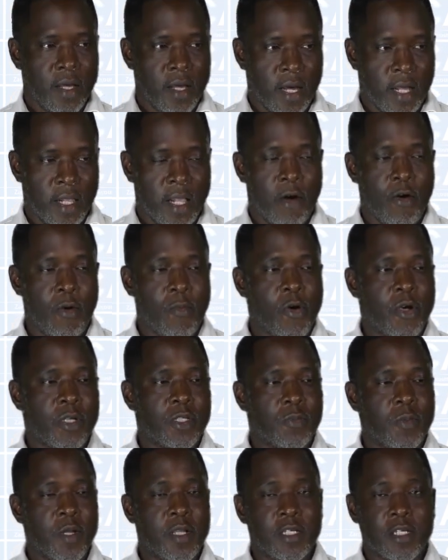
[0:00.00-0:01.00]
allowable
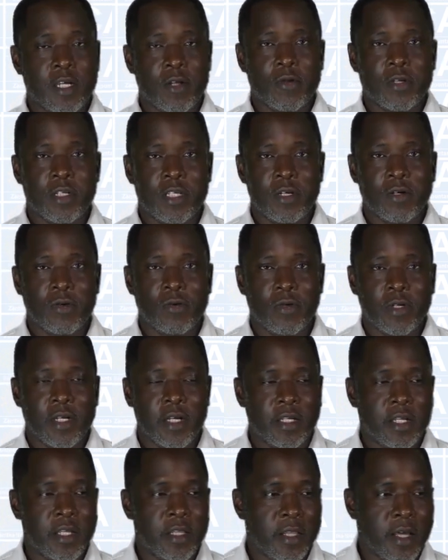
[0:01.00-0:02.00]
expenditure not
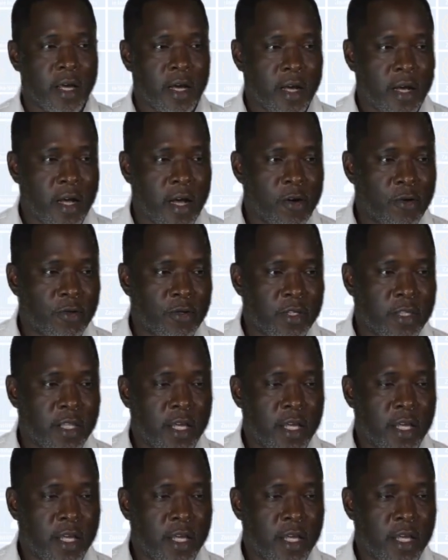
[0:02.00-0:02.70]
included in the accounts.